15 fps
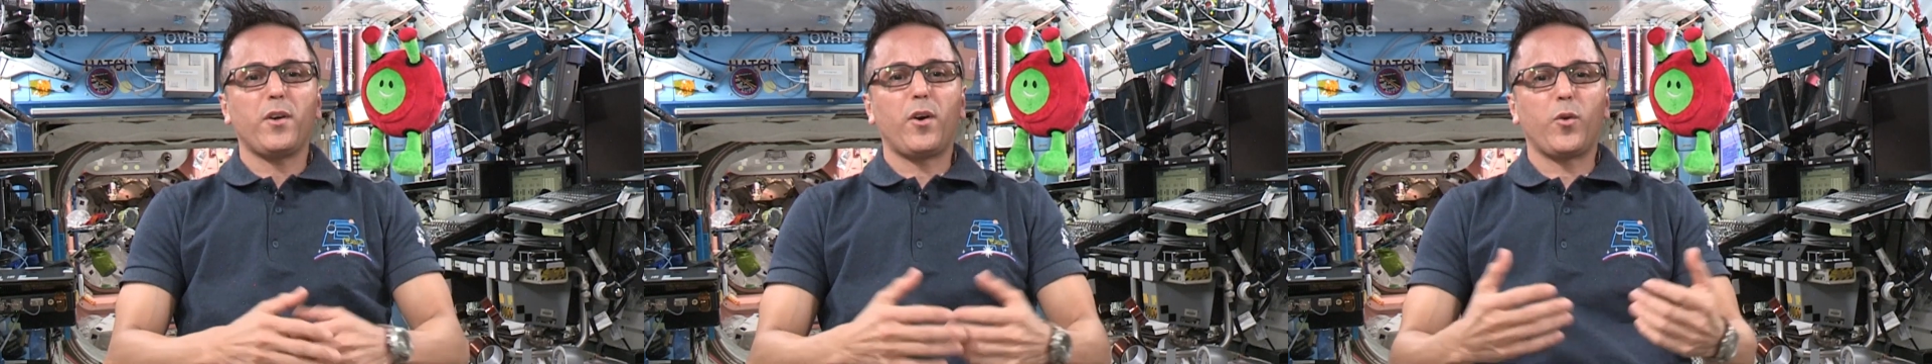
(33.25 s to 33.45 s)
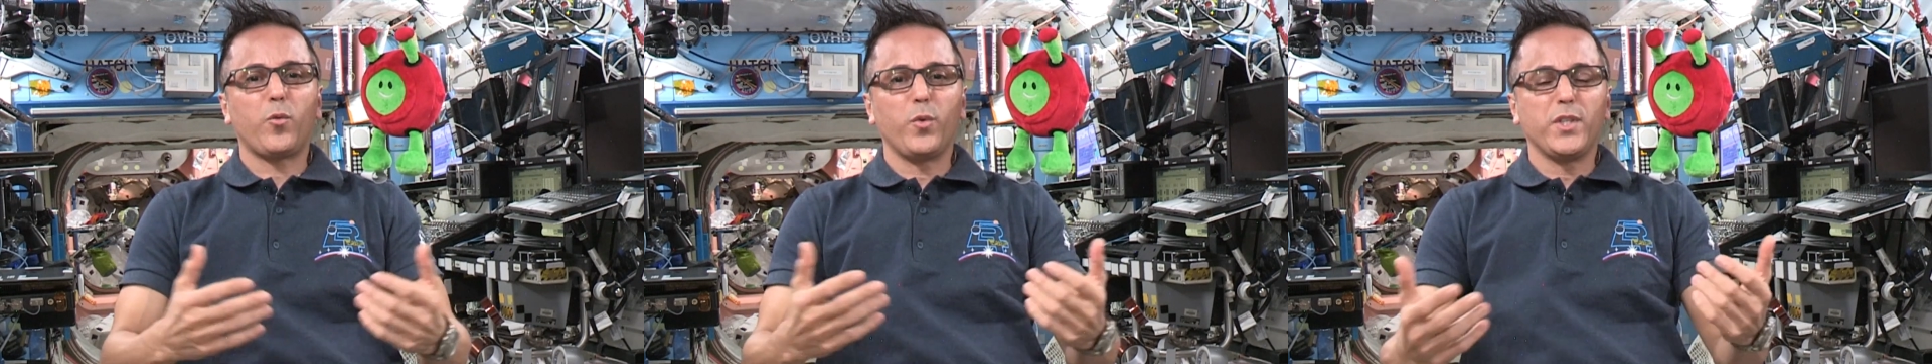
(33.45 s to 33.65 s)

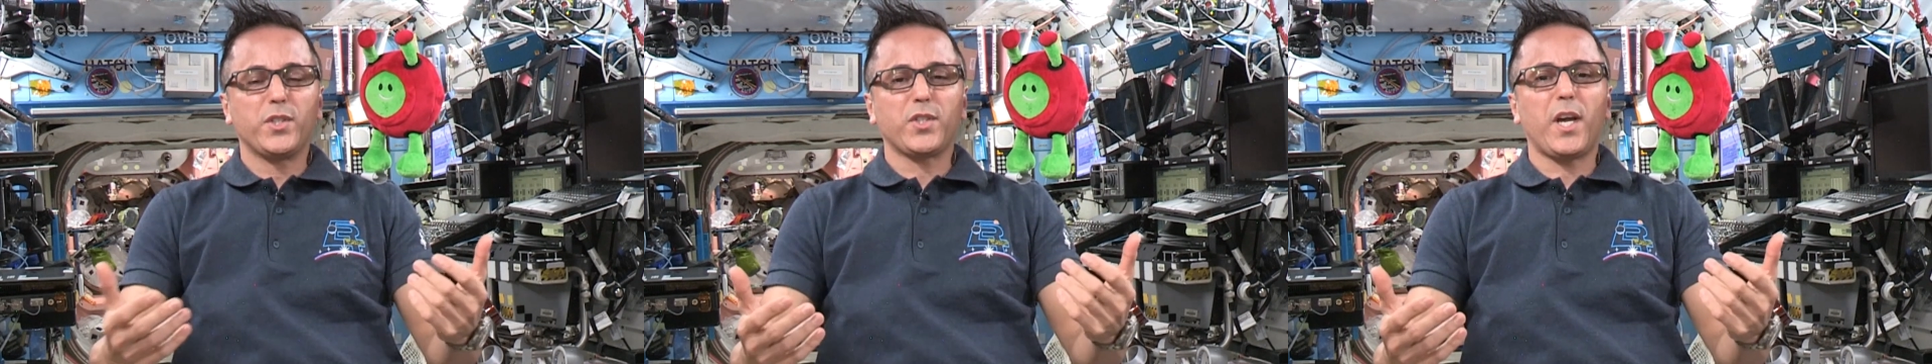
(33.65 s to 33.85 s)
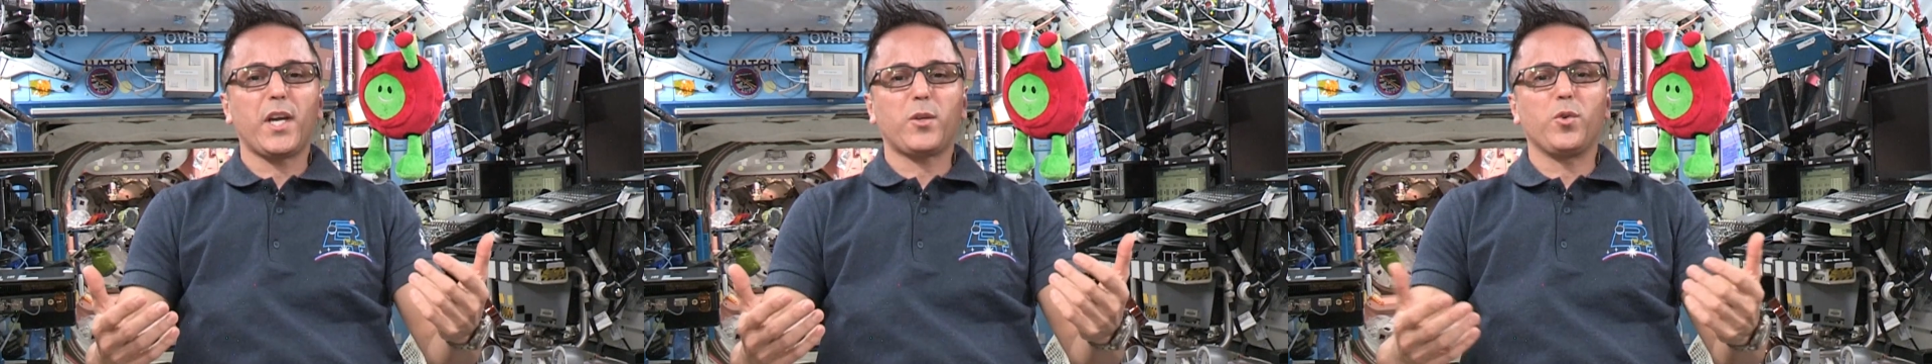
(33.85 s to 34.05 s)
are
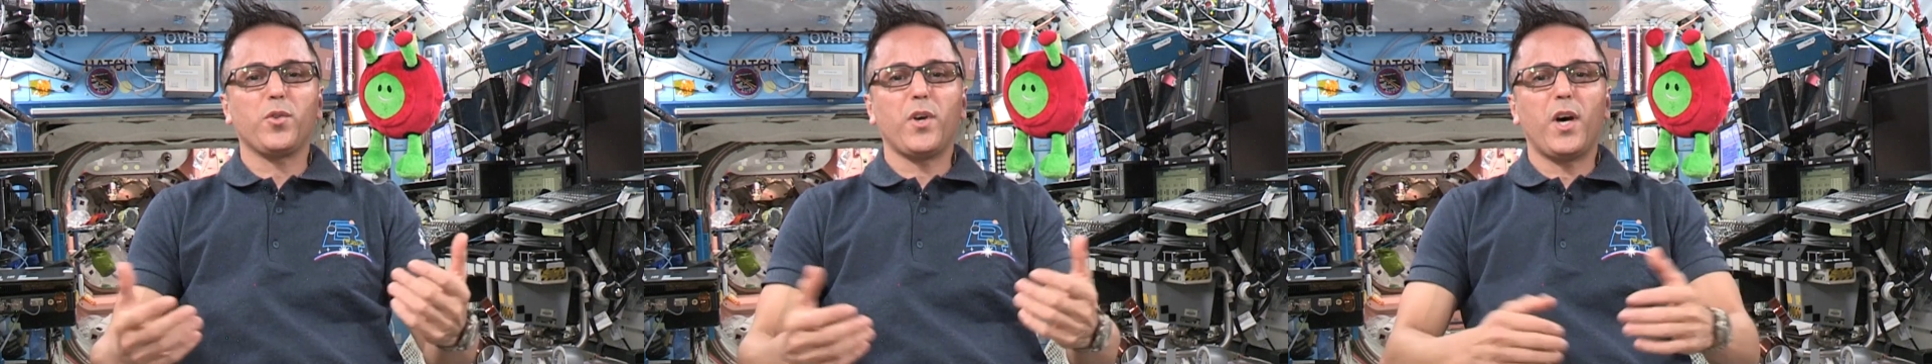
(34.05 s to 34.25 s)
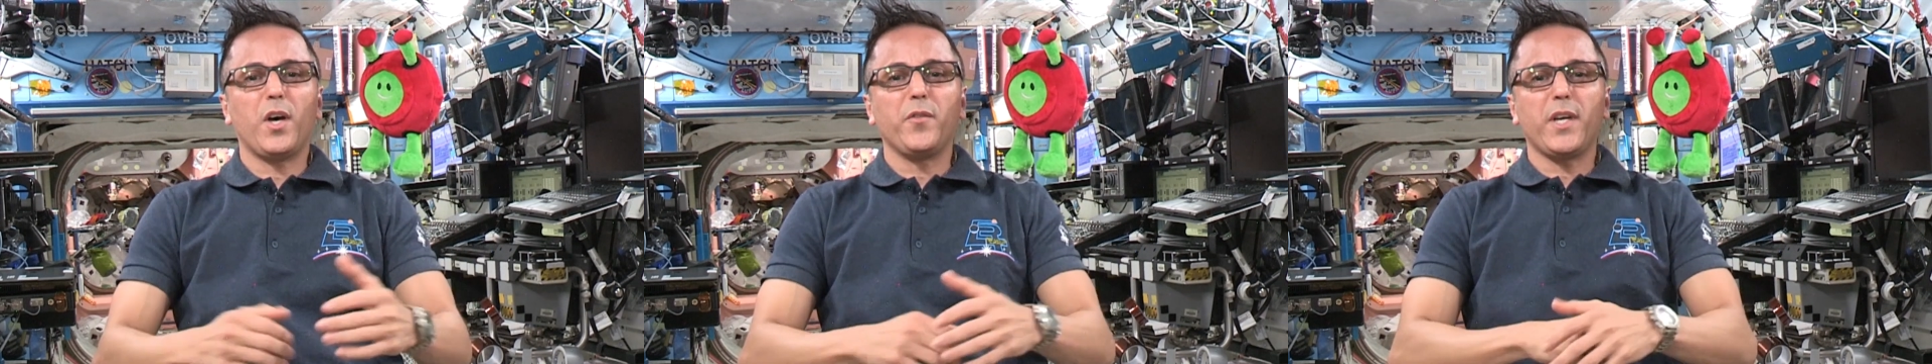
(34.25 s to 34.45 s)

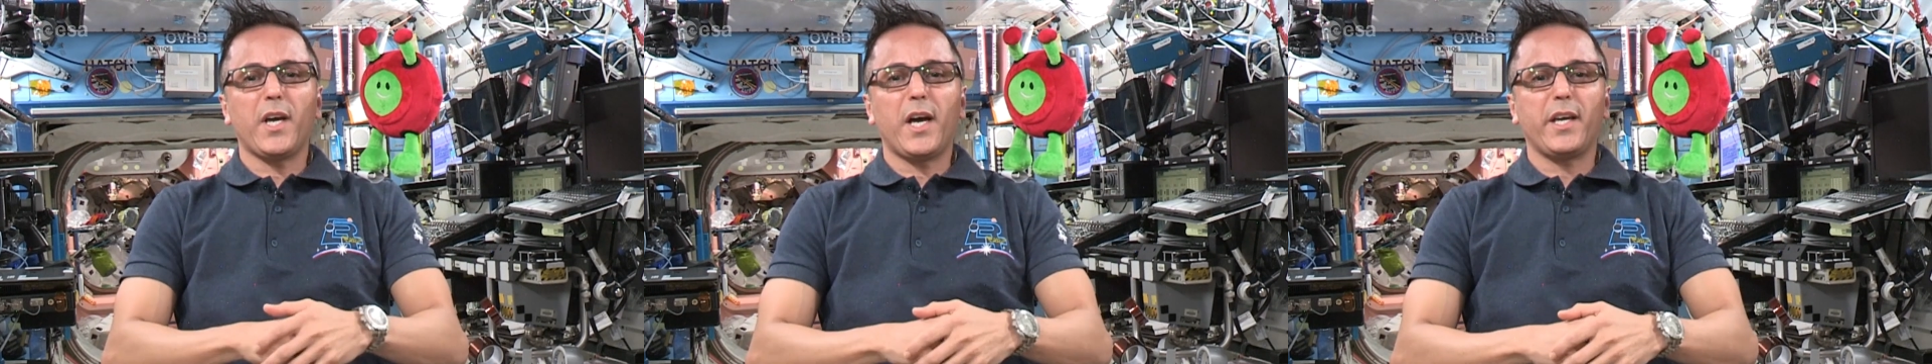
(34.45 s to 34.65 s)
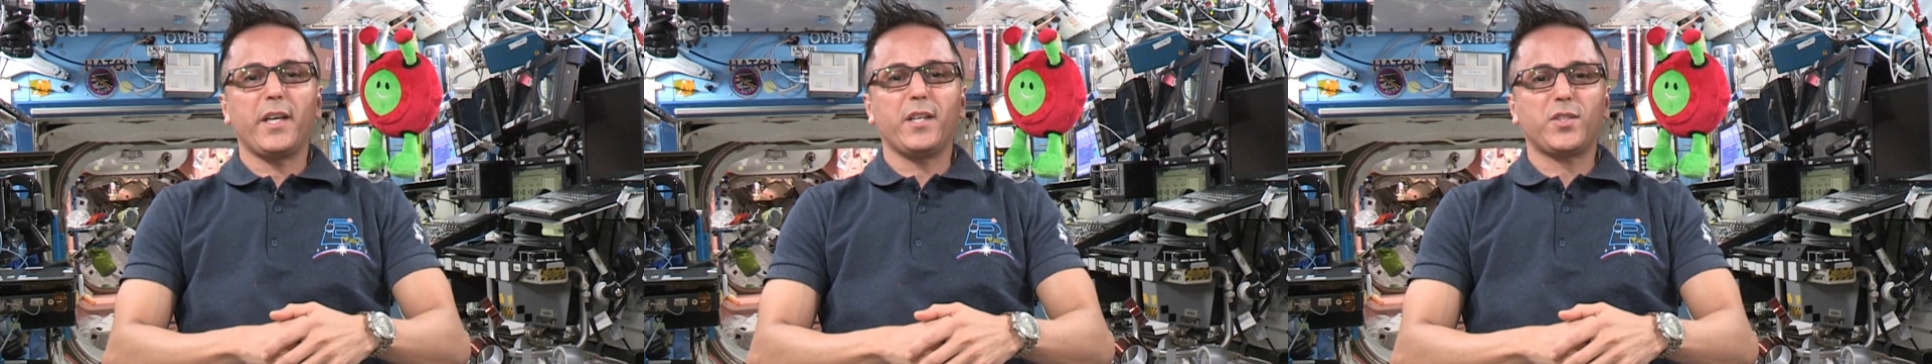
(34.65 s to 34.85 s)
recycled on the
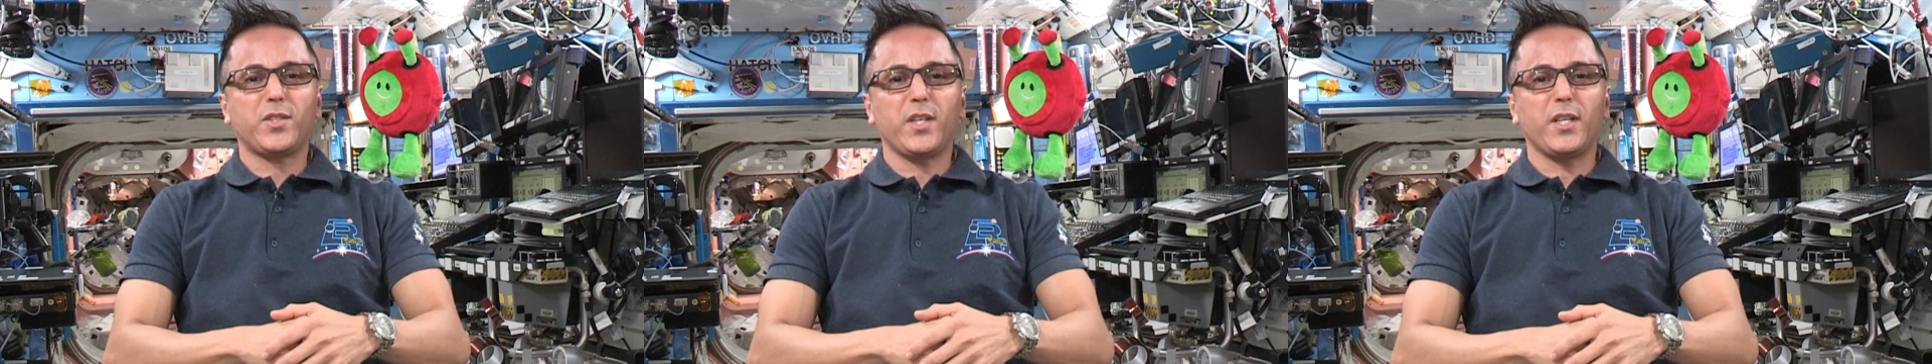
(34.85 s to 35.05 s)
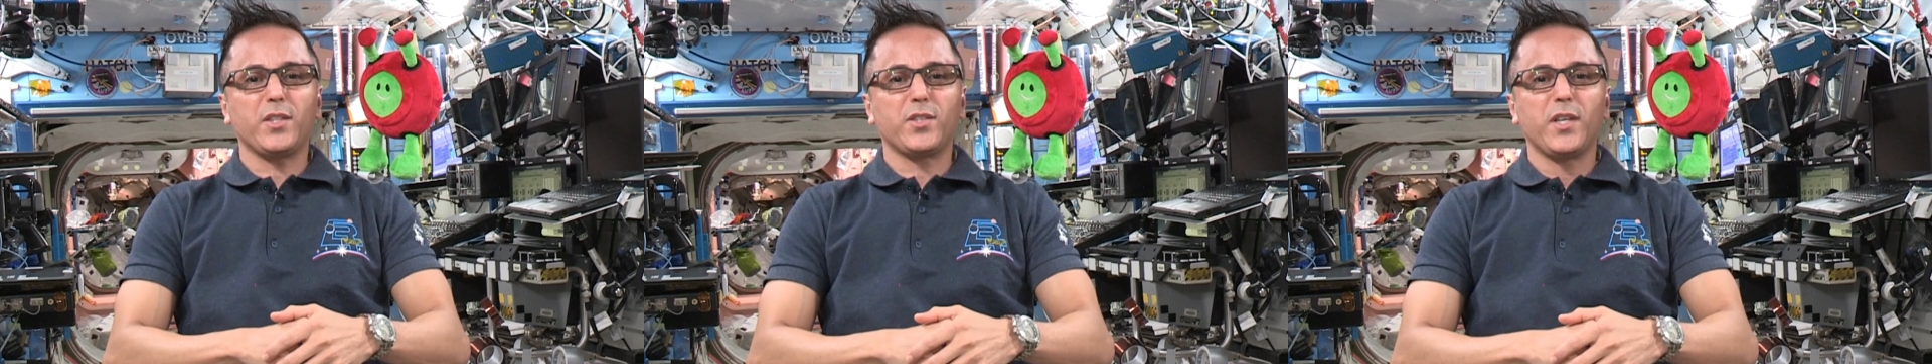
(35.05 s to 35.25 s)
I
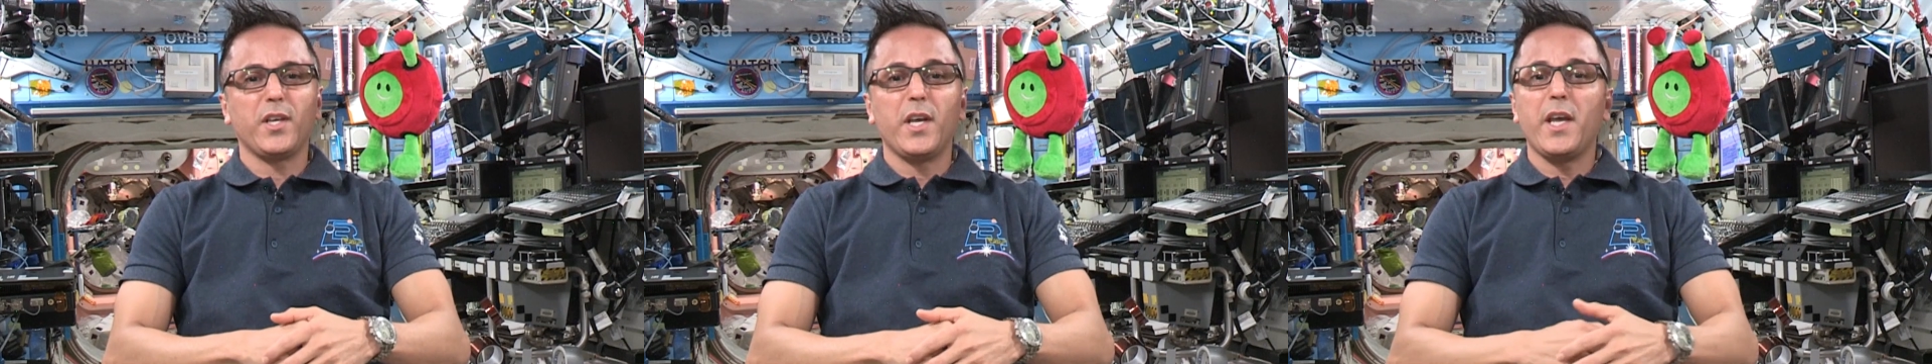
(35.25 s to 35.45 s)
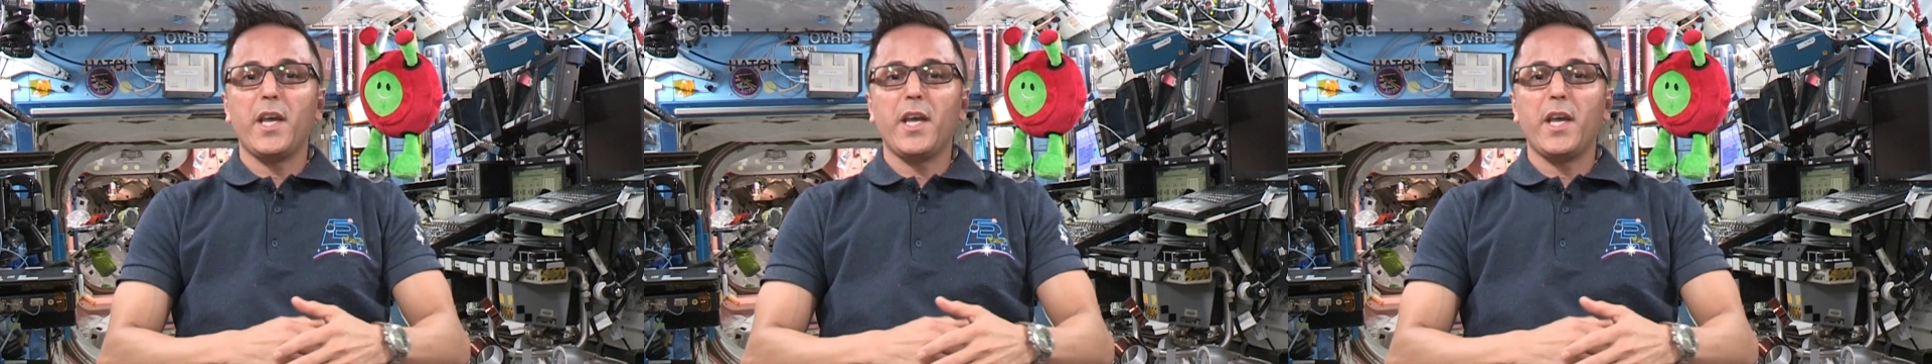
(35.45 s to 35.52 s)
S S.